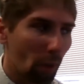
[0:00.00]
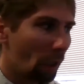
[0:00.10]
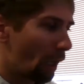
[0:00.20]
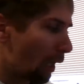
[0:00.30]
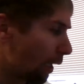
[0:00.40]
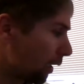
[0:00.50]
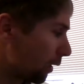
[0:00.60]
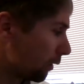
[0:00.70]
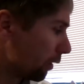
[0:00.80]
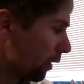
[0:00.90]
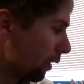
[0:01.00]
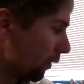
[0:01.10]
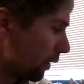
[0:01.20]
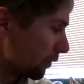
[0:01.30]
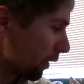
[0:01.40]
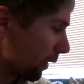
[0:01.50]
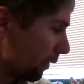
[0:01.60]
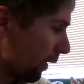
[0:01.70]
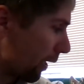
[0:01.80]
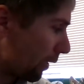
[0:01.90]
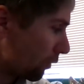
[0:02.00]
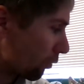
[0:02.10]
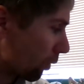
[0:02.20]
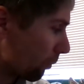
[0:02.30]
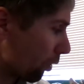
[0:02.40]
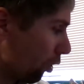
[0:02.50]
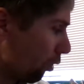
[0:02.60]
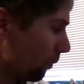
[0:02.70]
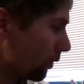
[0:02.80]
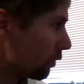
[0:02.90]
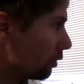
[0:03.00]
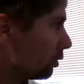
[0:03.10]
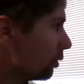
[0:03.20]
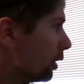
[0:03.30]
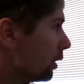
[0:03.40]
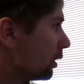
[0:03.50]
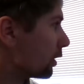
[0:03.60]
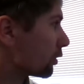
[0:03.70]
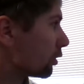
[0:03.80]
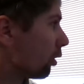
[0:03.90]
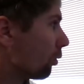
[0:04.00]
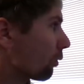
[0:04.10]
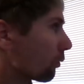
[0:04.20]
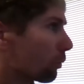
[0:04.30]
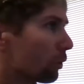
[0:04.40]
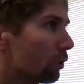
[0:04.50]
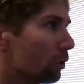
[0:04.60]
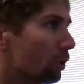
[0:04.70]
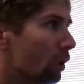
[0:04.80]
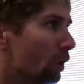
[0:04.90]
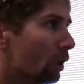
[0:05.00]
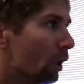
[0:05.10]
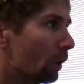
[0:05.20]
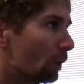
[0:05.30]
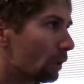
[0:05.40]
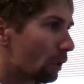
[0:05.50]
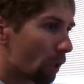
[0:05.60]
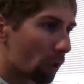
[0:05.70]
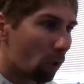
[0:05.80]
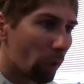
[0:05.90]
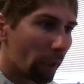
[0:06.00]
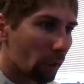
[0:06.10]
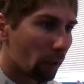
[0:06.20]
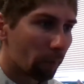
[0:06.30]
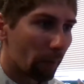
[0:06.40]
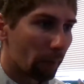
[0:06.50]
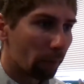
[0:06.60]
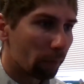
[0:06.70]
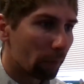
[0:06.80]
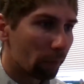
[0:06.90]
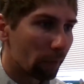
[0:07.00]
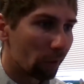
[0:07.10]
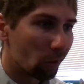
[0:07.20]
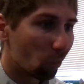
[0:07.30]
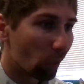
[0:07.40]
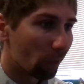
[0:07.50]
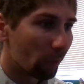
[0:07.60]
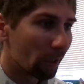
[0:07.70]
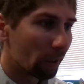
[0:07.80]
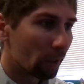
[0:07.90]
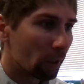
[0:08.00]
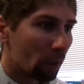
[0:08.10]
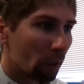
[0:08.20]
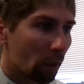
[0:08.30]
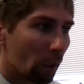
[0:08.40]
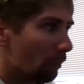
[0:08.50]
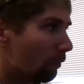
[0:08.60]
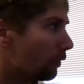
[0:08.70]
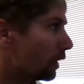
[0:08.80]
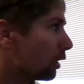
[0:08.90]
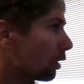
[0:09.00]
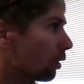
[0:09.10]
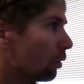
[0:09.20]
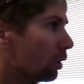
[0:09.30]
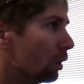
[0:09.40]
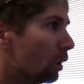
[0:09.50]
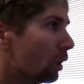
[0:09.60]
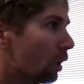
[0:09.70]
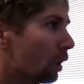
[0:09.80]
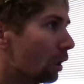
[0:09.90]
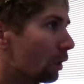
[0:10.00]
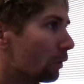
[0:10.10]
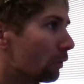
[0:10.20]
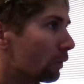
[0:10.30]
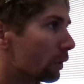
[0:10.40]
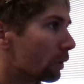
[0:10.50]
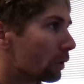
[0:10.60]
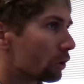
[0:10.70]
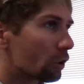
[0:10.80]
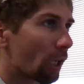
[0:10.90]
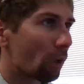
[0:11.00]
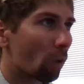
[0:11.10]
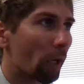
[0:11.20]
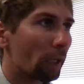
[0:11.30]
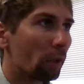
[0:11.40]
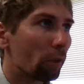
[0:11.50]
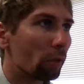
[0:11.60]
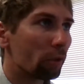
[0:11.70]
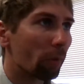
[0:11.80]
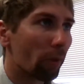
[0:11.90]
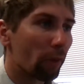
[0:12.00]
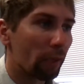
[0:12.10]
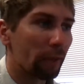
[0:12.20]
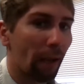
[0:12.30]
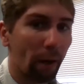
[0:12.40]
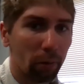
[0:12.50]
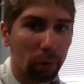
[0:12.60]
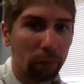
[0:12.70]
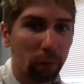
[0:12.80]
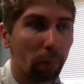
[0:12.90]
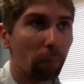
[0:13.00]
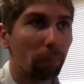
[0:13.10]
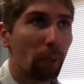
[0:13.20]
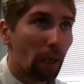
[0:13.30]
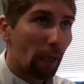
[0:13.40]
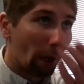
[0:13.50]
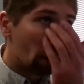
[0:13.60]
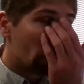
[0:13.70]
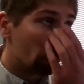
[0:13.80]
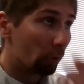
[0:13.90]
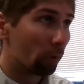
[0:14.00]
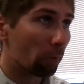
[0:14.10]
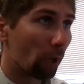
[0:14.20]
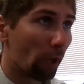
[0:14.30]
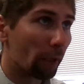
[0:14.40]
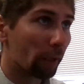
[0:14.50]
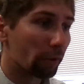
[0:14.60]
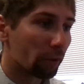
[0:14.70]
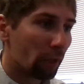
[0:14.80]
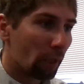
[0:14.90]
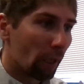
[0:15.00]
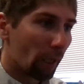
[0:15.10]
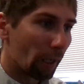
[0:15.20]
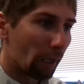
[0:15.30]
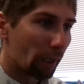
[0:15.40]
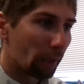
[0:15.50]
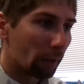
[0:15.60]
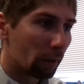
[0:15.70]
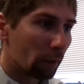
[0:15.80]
And things like that. And so what I'm hoping to do is go through a quick, maybe 15-20 minute video of just kind of walking you through some of the things, how do you review the products, and